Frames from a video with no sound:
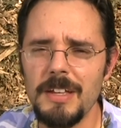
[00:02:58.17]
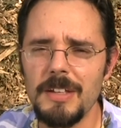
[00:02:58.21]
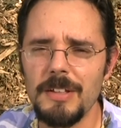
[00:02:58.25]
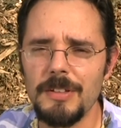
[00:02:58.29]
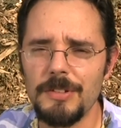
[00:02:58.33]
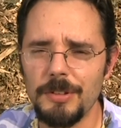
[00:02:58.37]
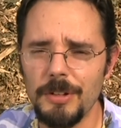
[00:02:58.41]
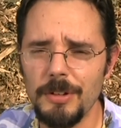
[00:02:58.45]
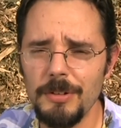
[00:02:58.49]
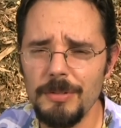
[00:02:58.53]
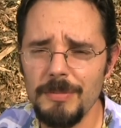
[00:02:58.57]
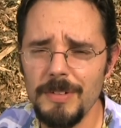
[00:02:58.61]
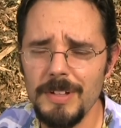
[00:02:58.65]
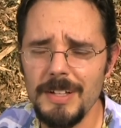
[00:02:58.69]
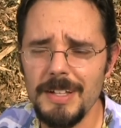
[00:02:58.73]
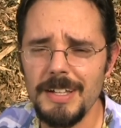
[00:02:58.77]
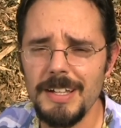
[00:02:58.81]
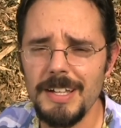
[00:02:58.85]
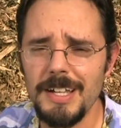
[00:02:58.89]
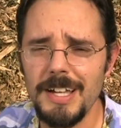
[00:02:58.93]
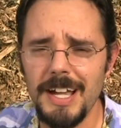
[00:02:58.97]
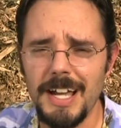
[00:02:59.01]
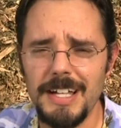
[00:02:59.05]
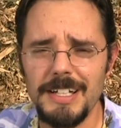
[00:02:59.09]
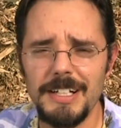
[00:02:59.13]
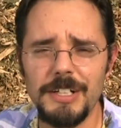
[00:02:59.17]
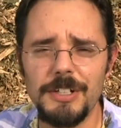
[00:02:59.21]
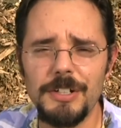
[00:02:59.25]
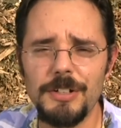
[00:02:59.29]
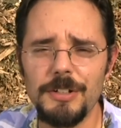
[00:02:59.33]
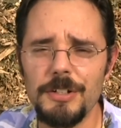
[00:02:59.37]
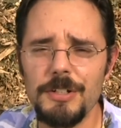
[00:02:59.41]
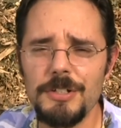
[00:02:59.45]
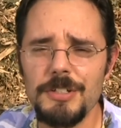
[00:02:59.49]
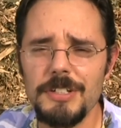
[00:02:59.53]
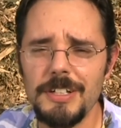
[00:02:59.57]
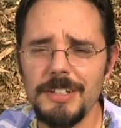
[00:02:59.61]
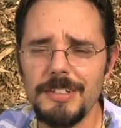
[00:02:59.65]
So I'd
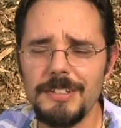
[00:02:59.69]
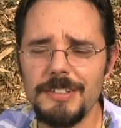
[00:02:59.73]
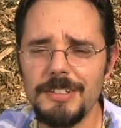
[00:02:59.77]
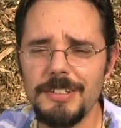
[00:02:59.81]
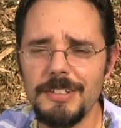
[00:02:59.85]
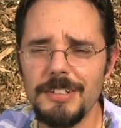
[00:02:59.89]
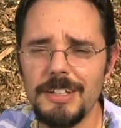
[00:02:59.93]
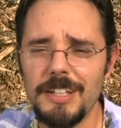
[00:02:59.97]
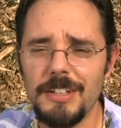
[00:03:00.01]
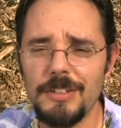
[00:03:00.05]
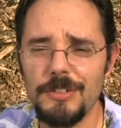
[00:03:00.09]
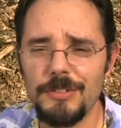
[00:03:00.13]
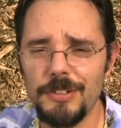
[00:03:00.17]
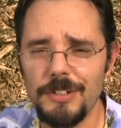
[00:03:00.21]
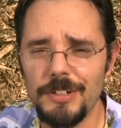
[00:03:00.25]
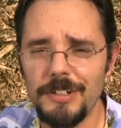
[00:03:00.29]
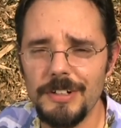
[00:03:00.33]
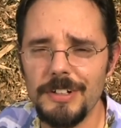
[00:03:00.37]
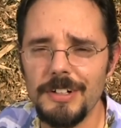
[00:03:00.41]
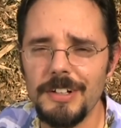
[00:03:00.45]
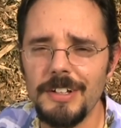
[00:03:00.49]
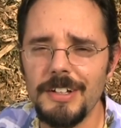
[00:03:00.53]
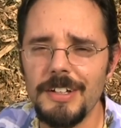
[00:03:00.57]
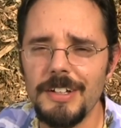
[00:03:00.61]
encourage you to consider